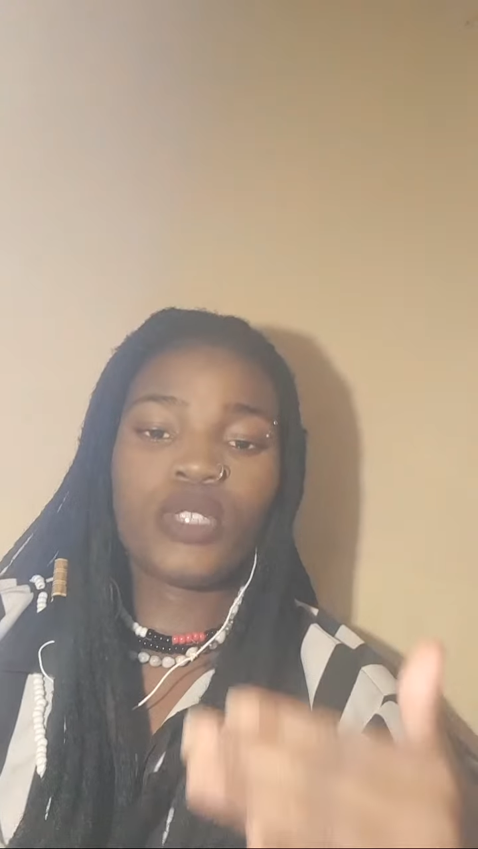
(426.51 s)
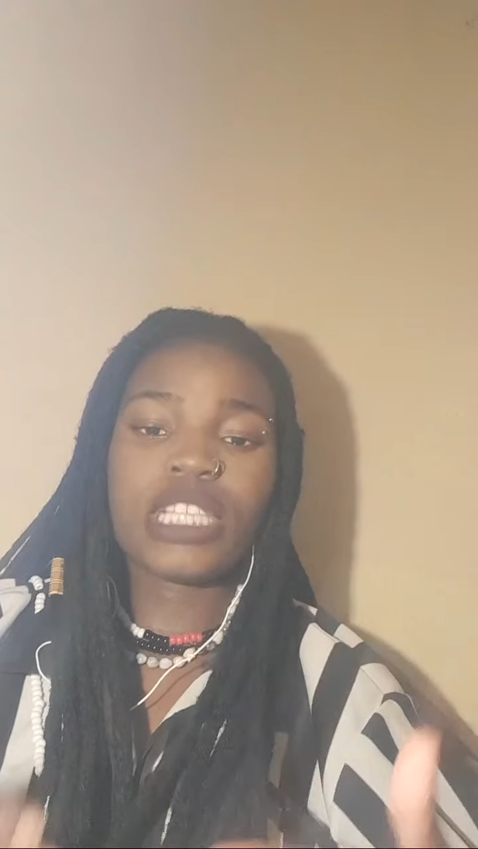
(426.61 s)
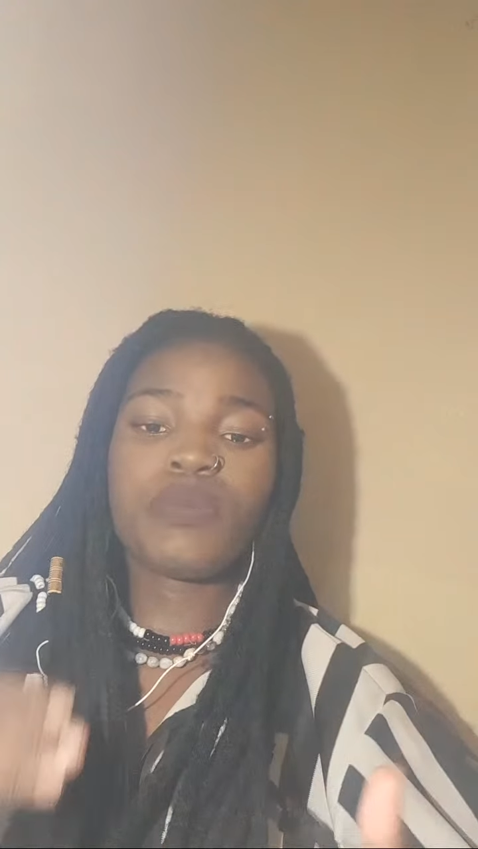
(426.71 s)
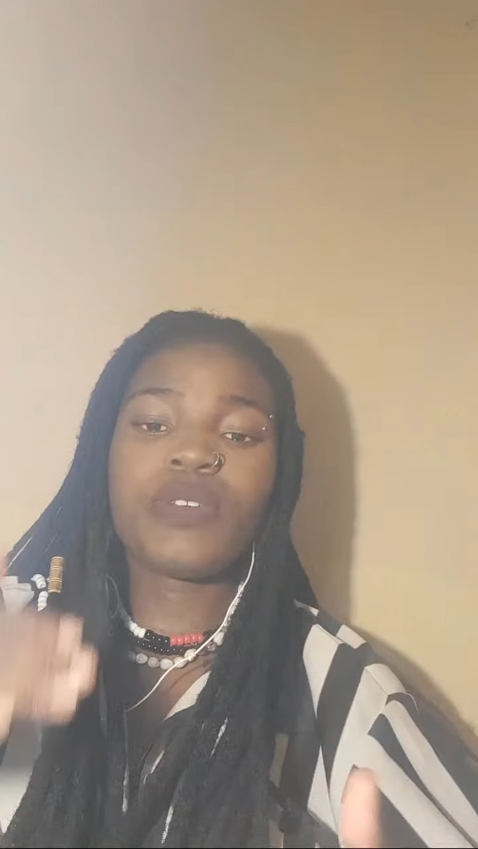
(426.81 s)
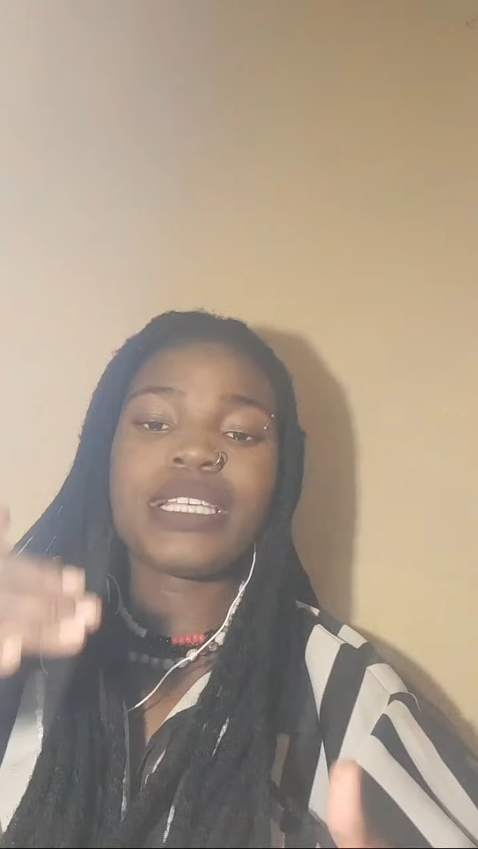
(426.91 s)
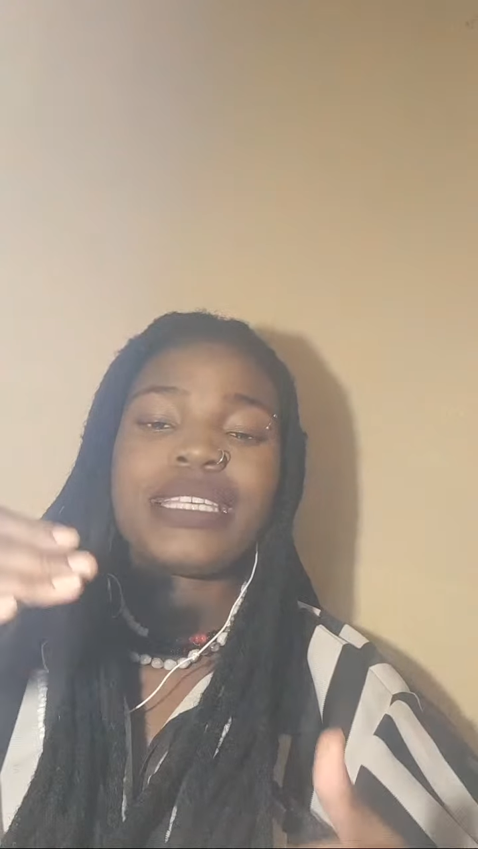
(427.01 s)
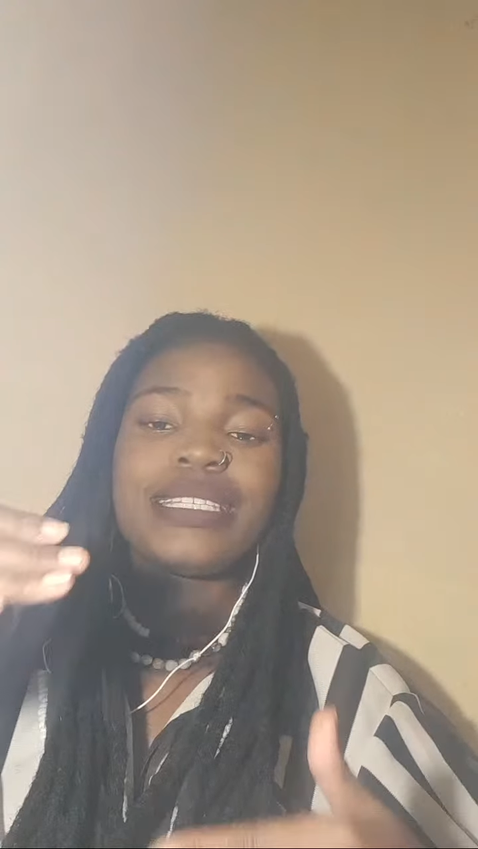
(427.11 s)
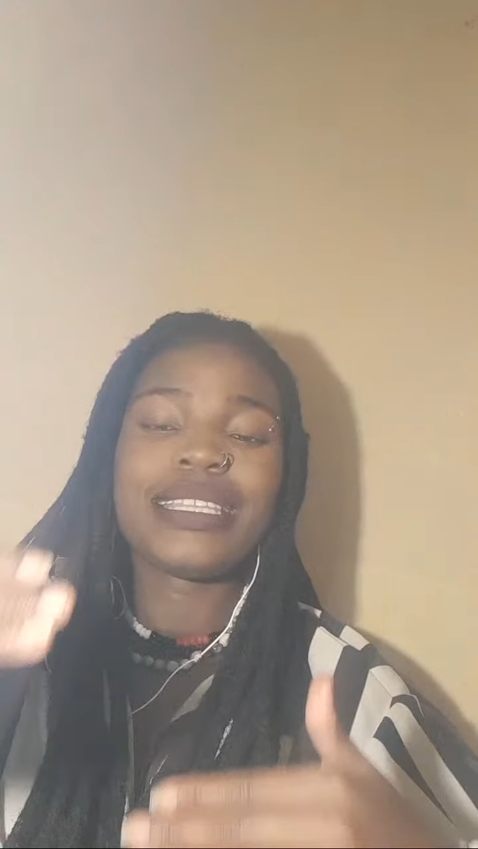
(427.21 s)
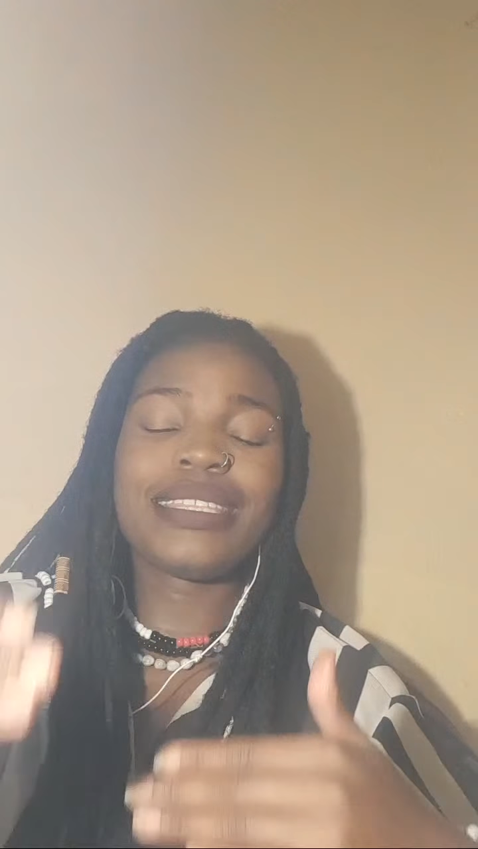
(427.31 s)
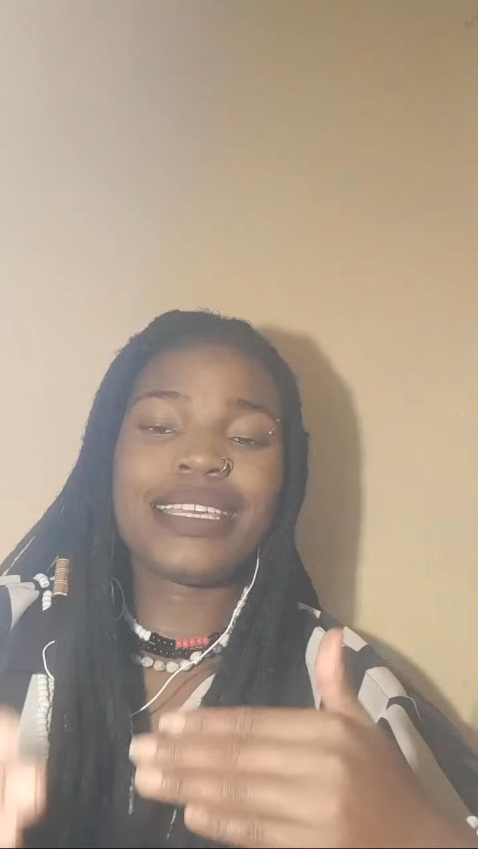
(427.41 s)
to experience
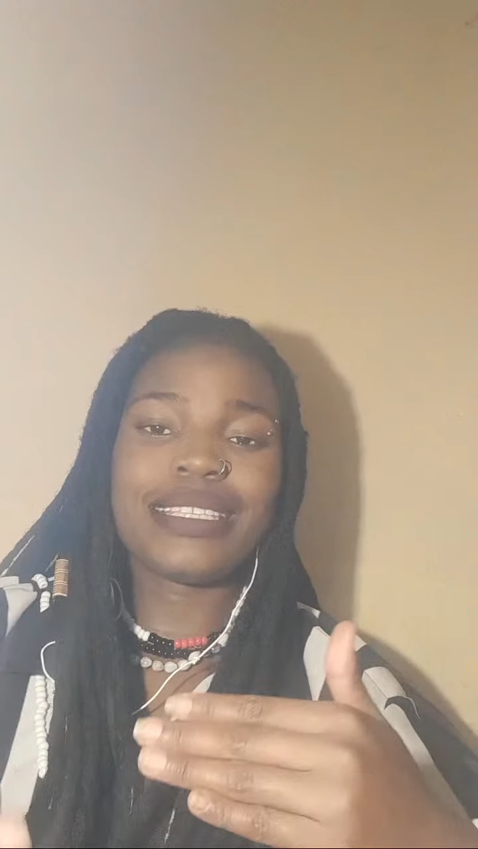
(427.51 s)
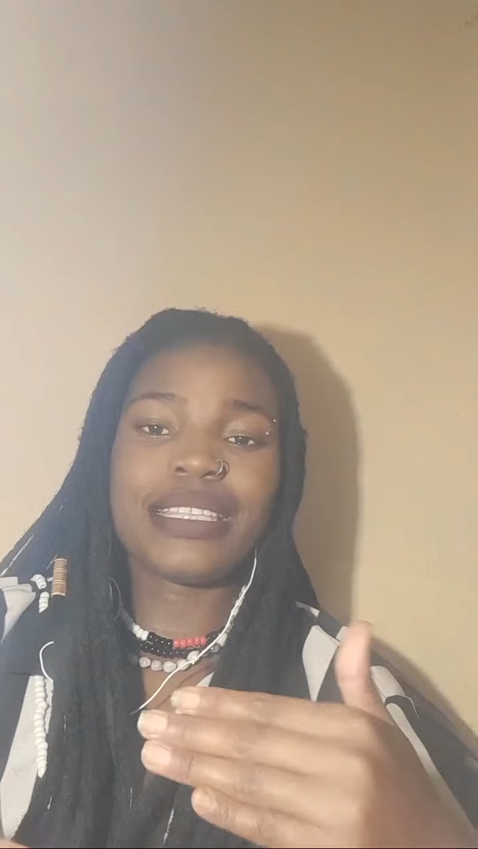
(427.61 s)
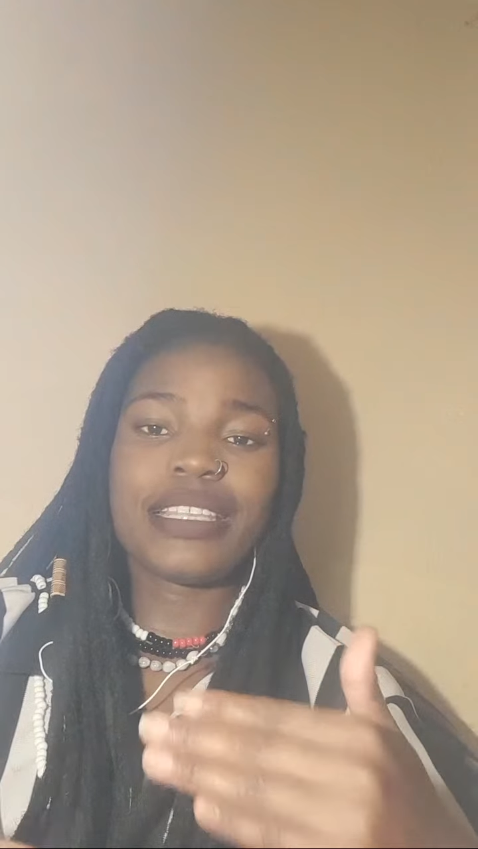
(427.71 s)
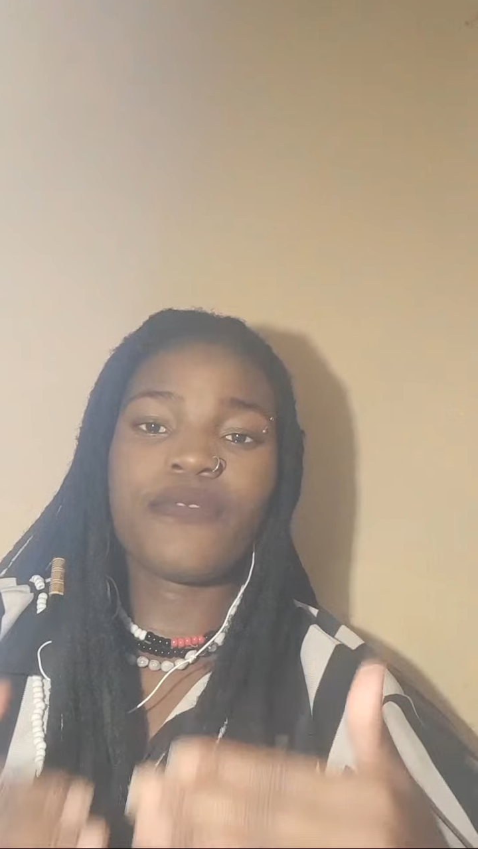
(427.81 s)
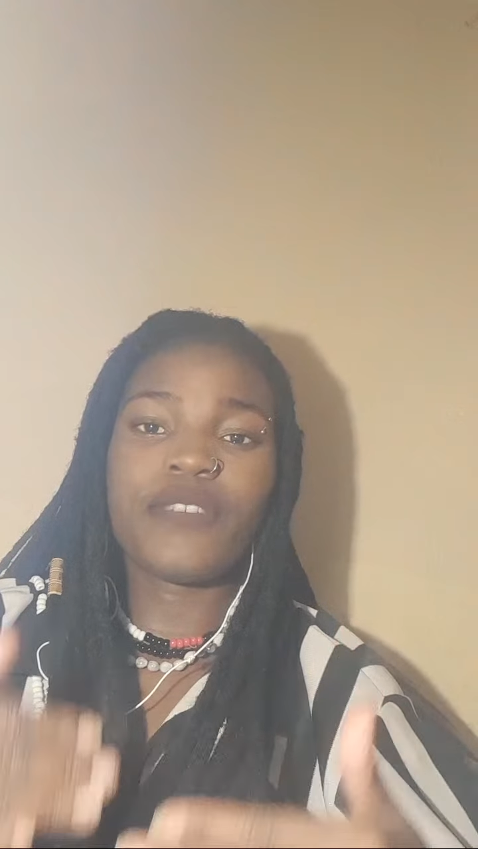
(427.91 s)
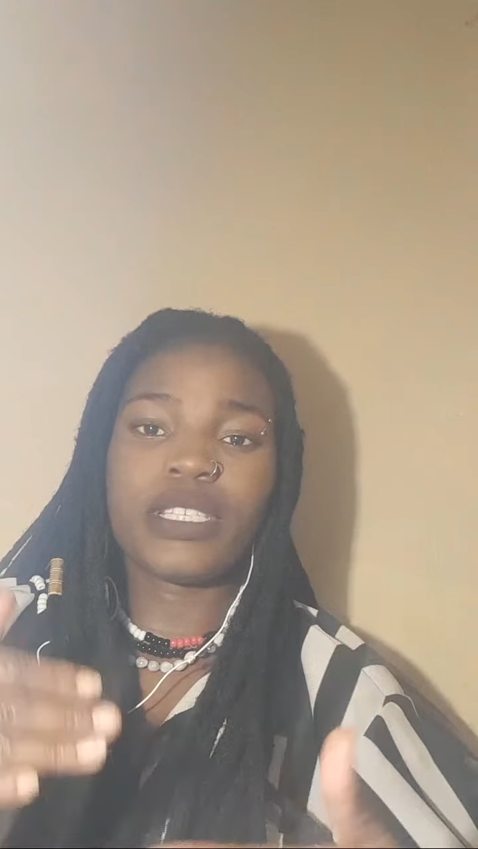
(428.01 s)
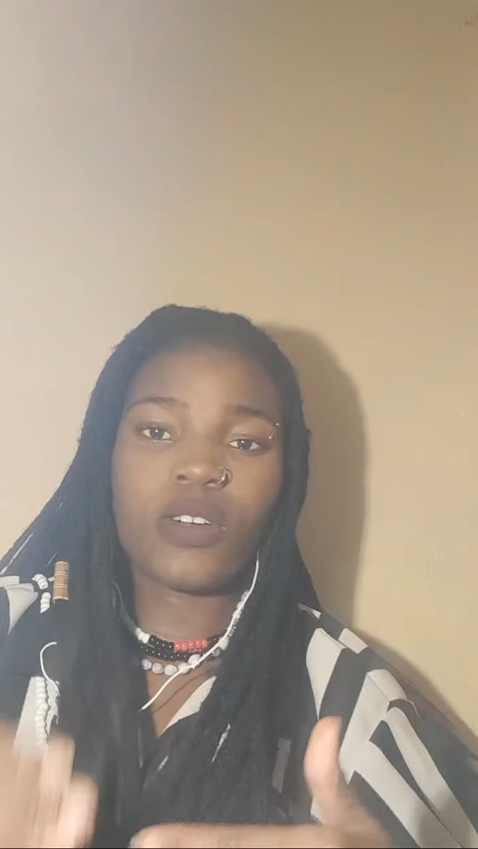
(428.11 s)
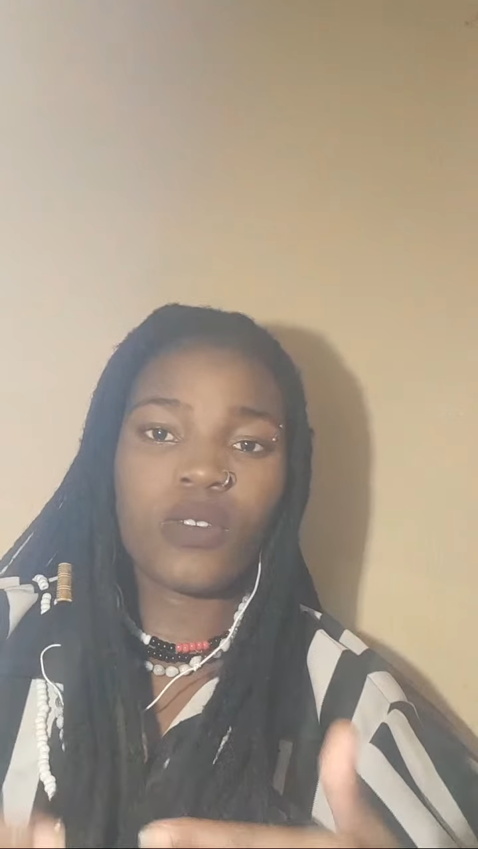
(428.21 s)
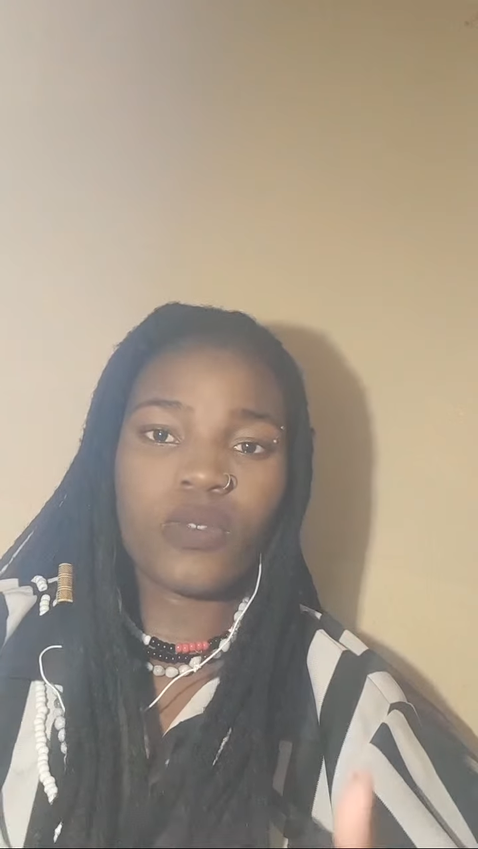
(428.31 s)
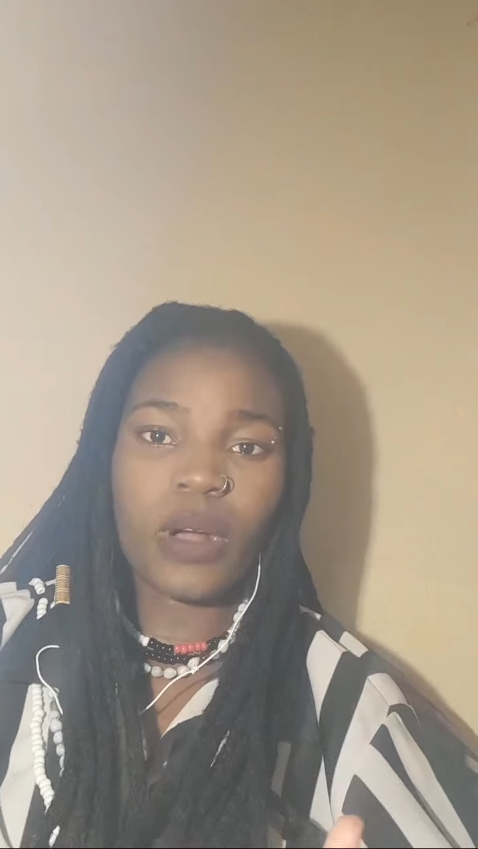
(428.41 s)
certain things in the
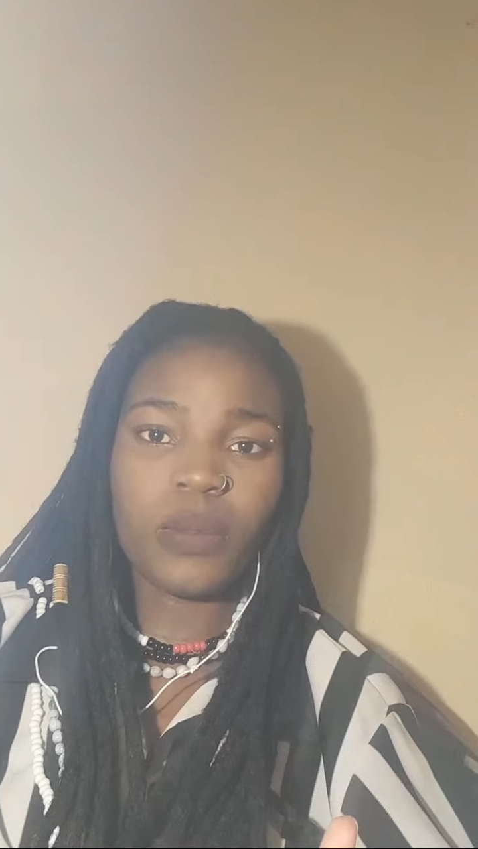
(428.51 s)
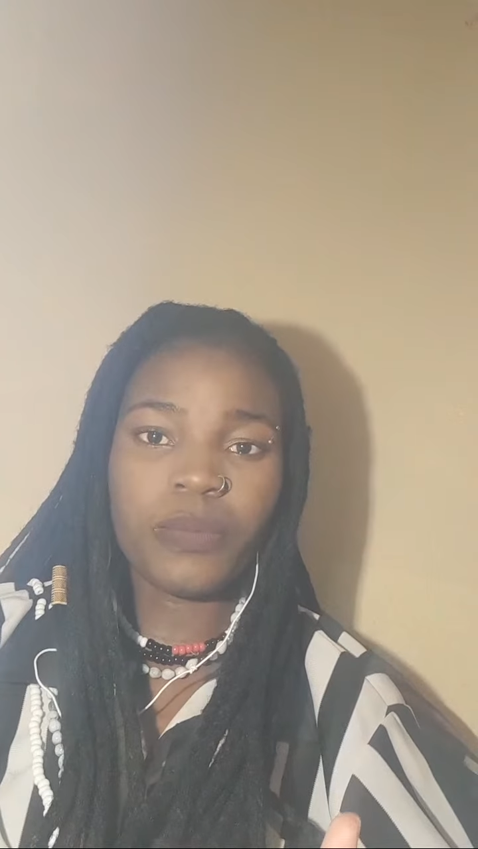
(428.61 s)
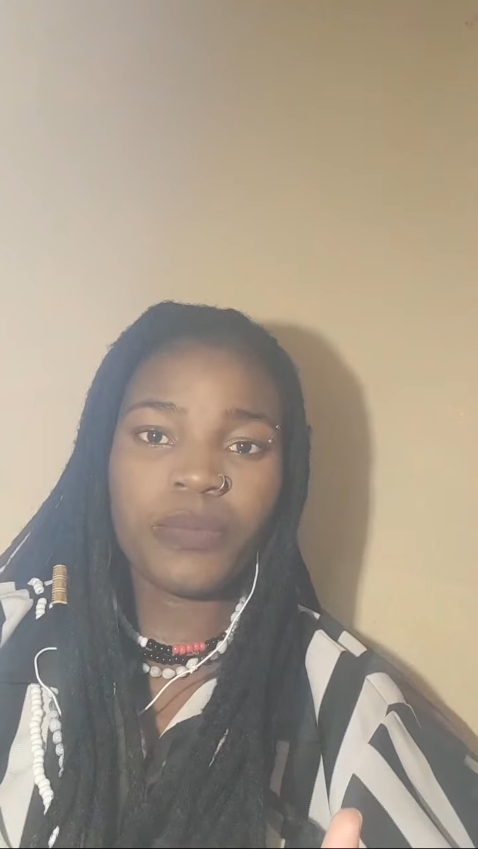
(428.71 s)
physical realm,